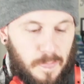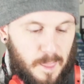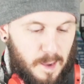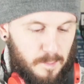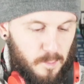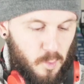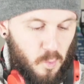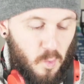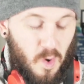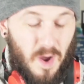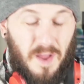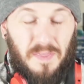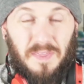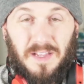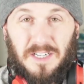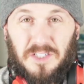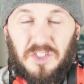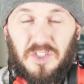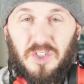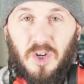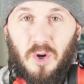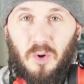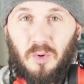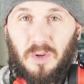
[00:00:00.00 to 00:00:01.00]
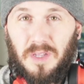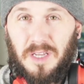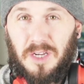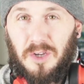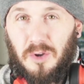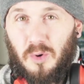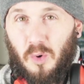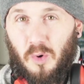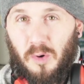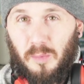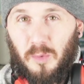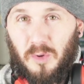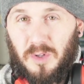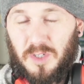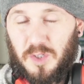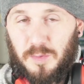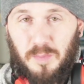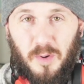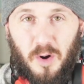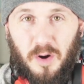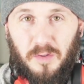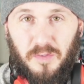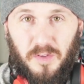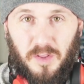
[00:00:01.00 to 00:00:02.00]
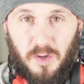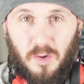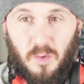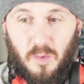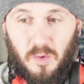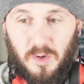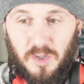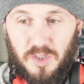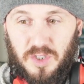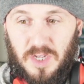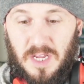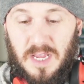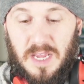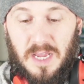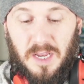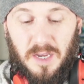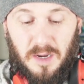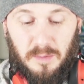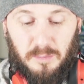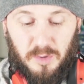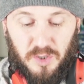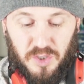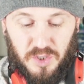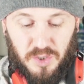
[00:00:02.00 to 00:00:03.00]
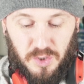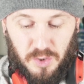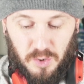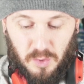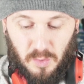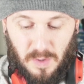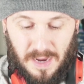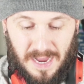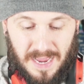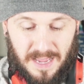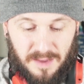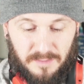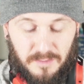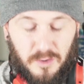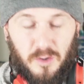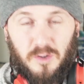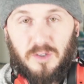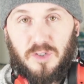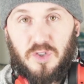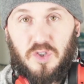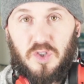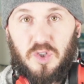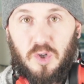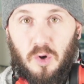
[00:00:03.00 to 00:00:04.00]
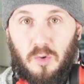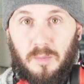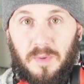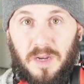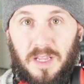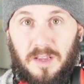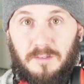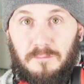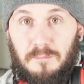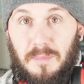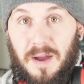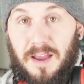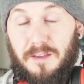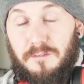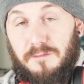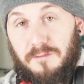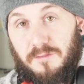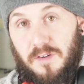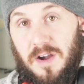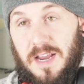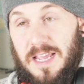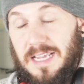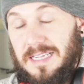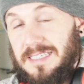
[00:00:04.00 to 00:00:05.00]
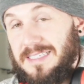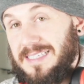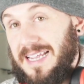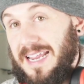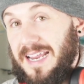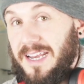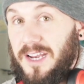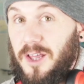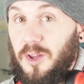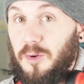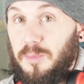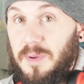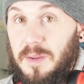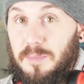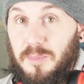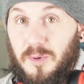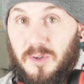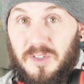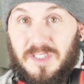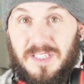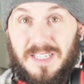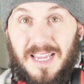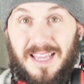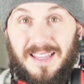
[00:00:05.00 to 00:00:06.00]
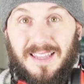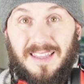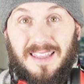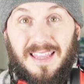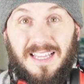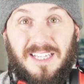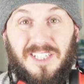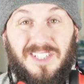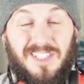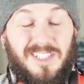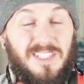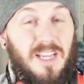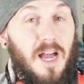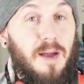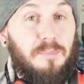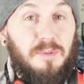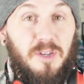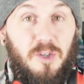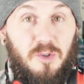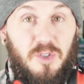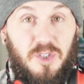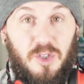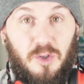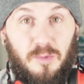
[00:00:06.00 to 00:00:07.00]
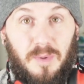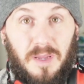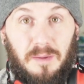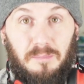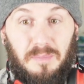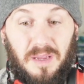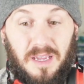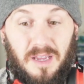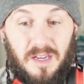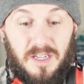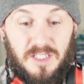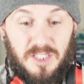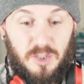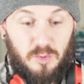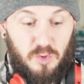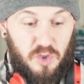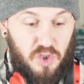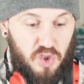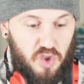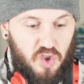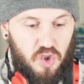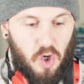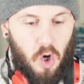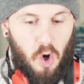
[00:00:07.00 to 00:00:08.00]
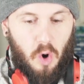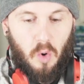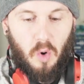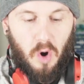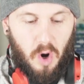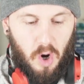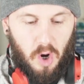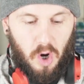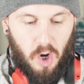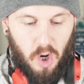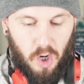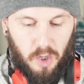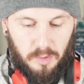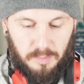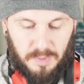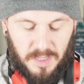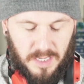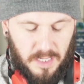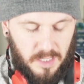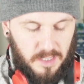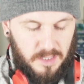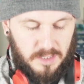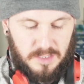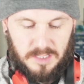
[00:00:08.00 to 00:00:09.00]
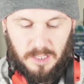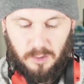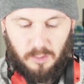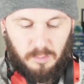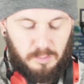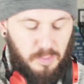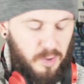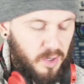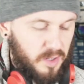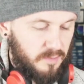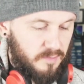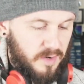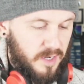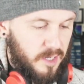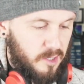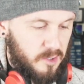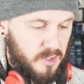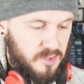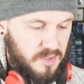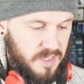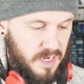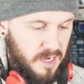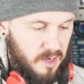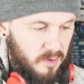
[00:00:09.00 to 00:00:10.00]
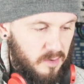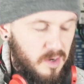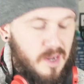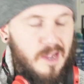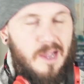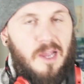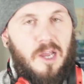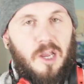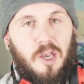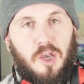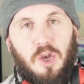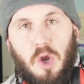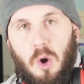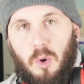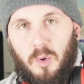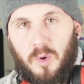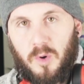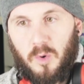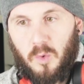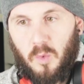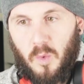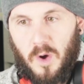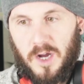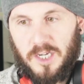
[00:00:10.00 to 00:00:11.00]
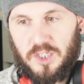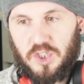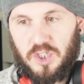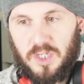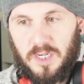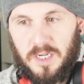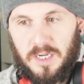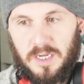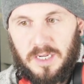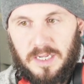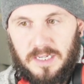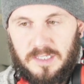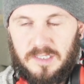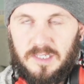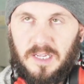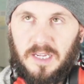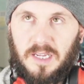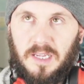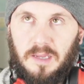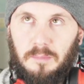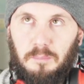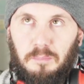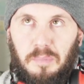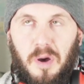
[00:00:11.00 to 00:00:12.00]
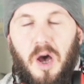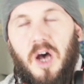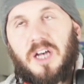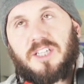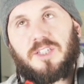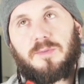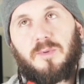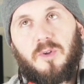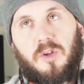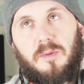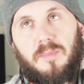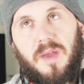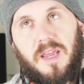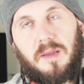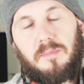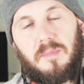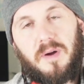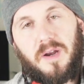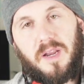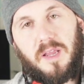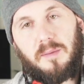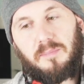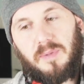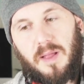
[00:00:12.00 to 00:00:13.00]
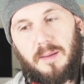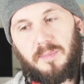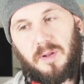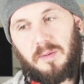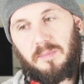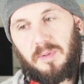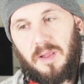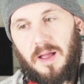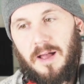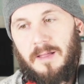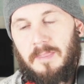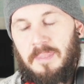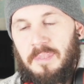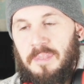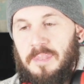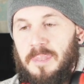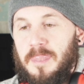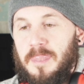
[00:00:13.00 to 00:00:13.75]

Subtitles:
Number 1, that's totally normal. It's par for the course. Number 2, I have heard so many of my friends and other people say that they stopped YouTubing because it was so hard, because they were putting videos out, no one would watch it, it's like impossible to make money, blah, blah, blah.